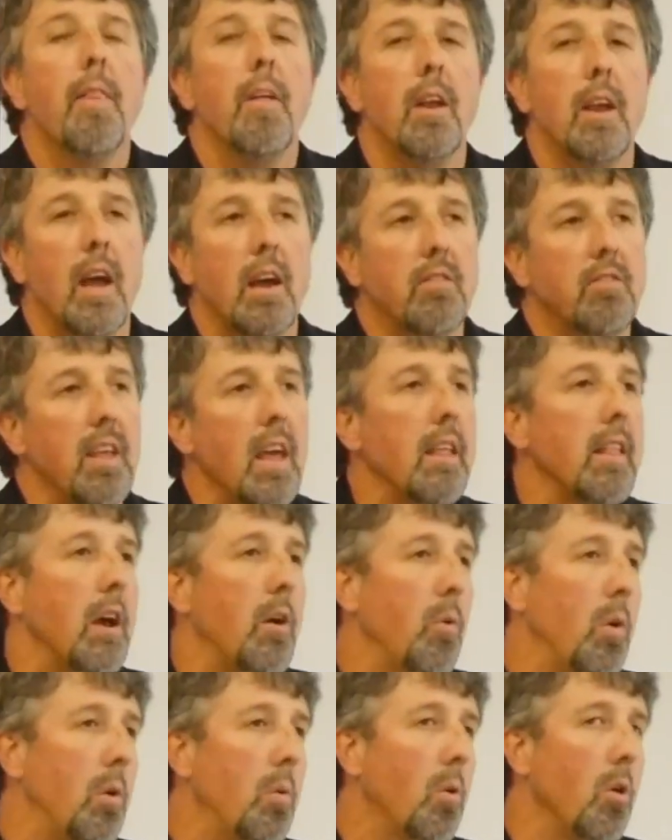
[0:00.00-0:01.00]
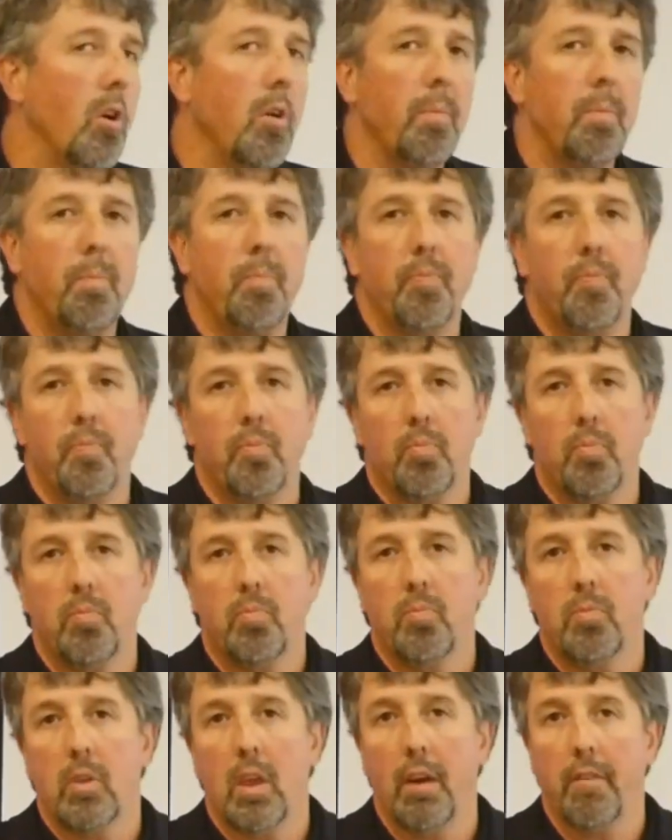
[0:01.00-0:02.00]
The next thing that we will
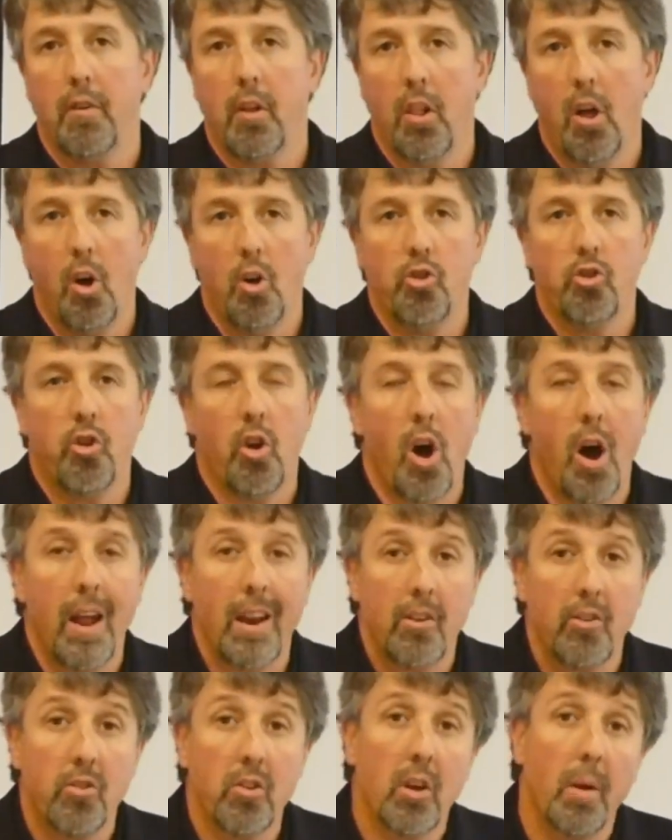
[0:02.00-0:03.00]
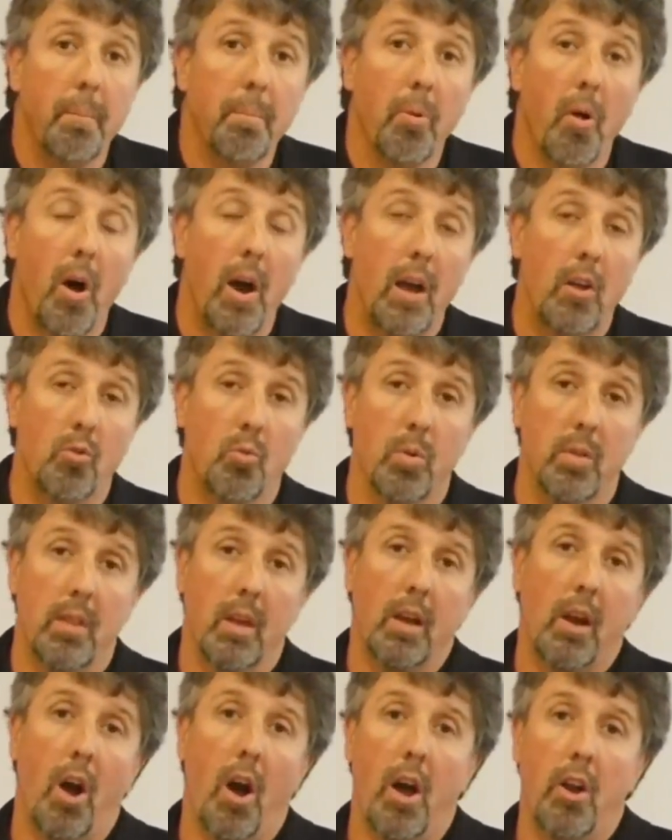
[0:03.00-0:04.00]
give closure on is compliance with
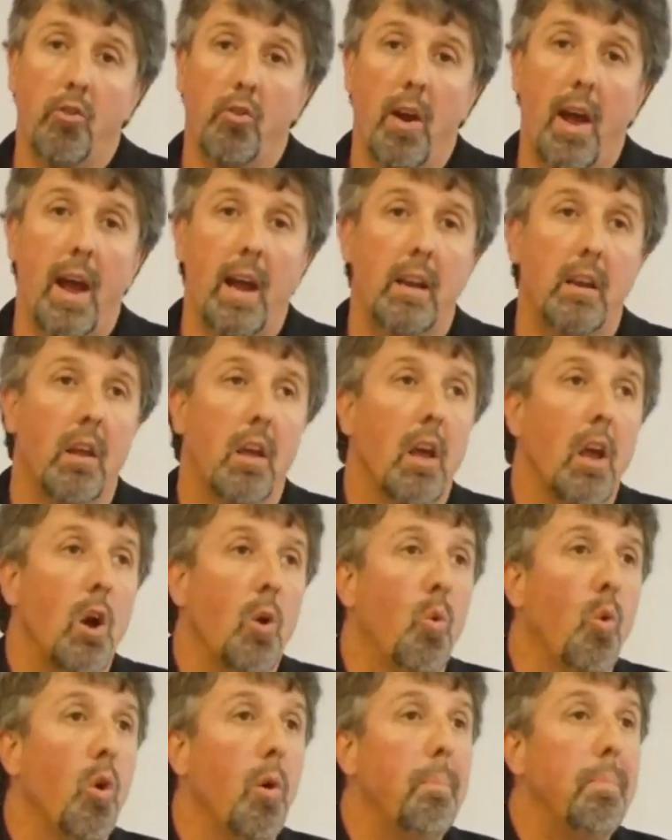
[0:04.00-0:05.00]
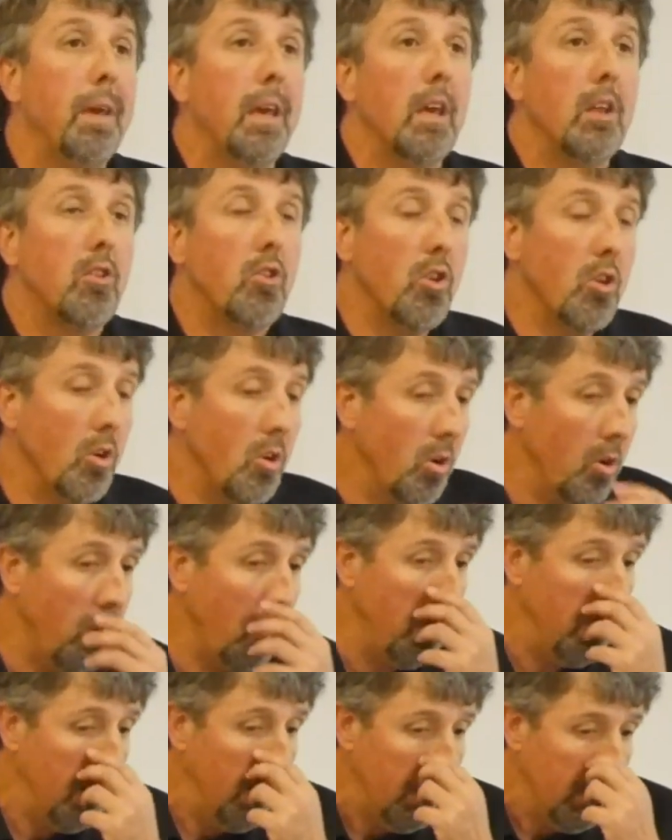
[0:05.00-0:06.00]
the contract will be
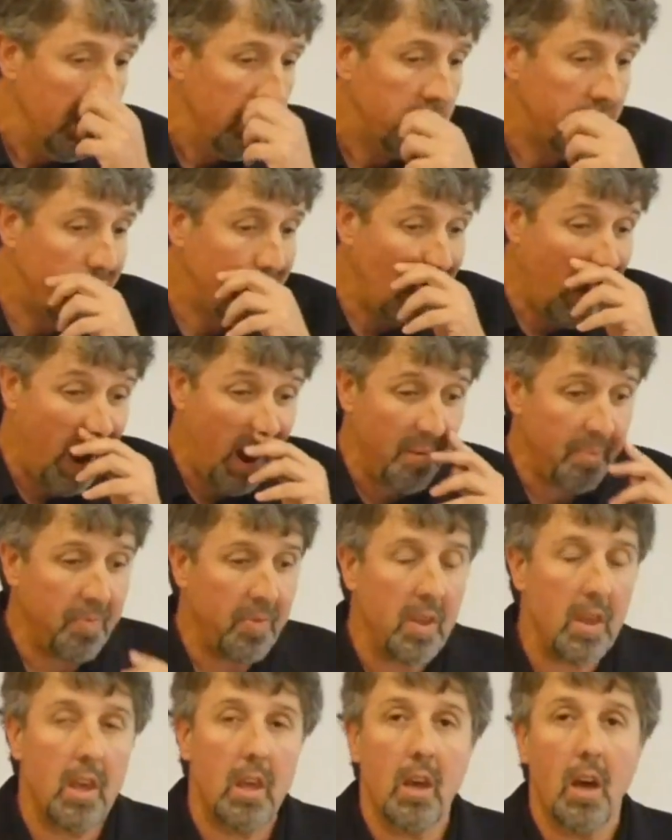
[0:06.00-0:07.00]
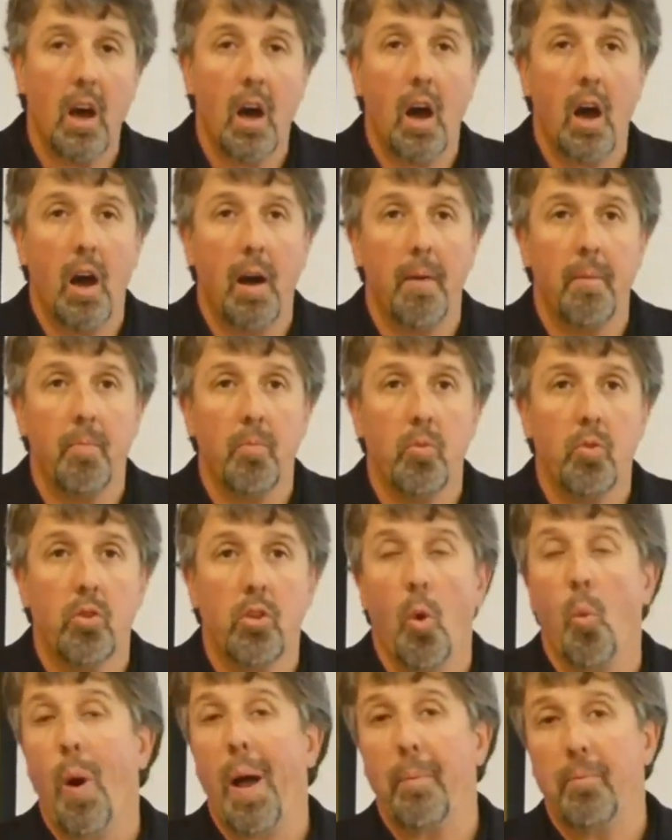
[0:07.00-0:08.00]
to stop the, uh,
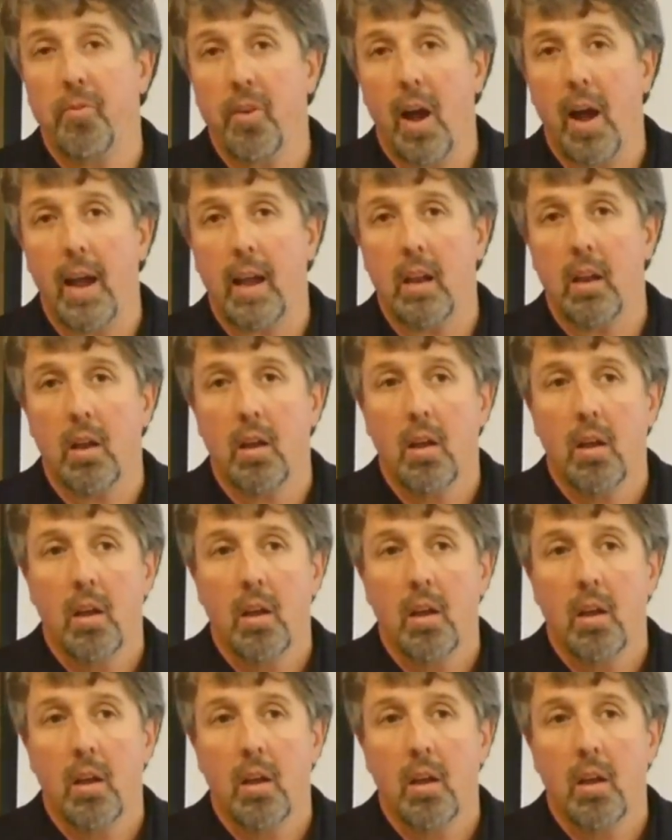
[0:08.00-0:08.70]
the website